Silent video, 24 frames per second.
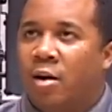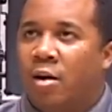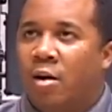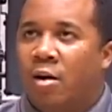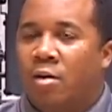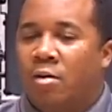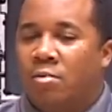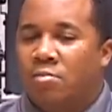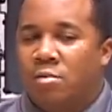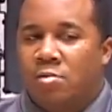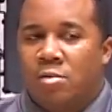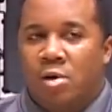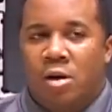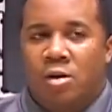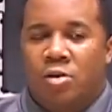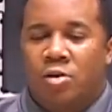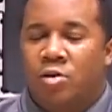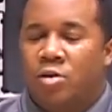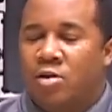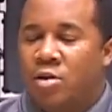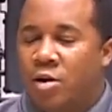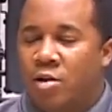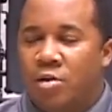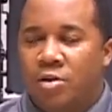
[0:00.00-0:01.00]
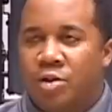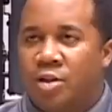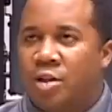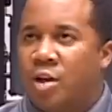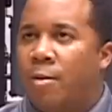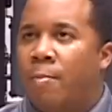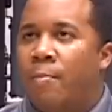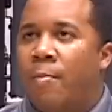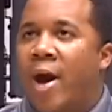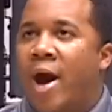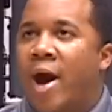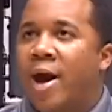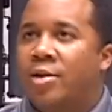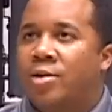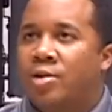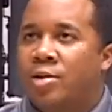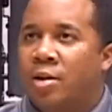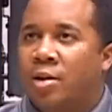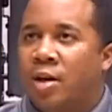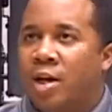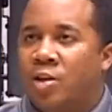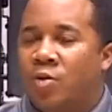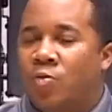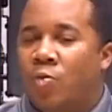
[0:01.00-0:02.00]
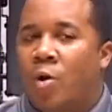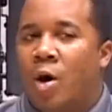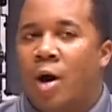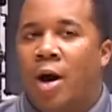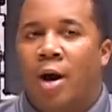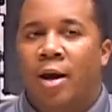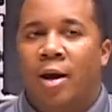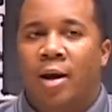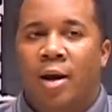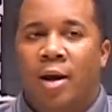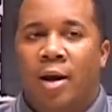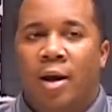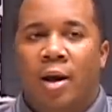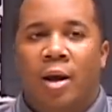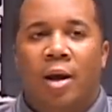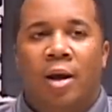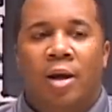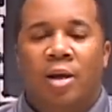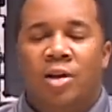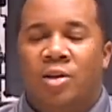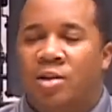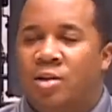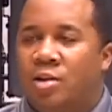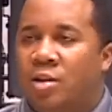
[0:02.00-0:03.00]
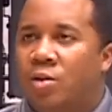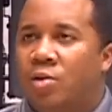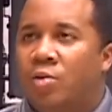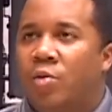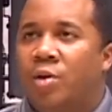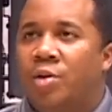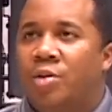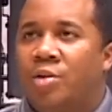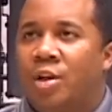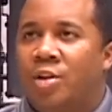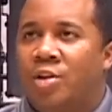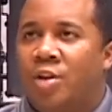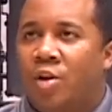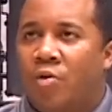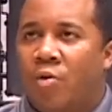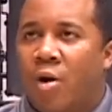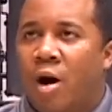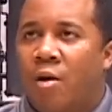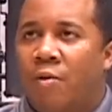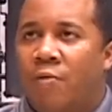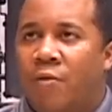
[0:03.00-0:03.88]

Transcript: Are, right? There's some match, and that's why he's you know he's such a crowd